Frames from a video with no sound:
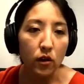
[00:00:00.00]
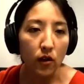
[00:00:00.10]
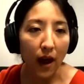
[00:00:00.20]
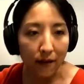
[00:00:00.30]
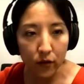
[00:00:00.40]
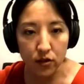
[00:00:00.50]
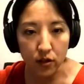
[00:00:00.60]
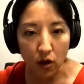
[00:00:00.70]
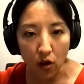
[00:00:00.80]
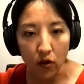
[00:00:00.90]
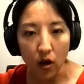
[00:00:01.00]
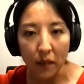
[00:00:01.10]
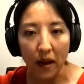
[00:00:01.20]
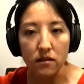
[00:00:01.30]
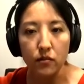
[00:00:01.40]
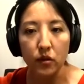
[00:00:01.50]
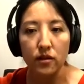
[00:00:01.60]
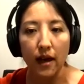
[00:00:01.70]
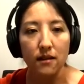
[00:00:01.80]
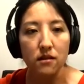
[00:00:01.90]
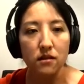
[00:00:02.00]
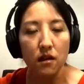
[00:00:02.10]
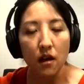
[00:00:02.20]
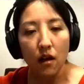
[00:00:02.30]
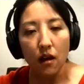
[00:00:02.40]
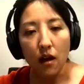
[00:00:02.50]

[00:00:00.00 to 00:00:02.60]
when you're averaging over all possible tasks.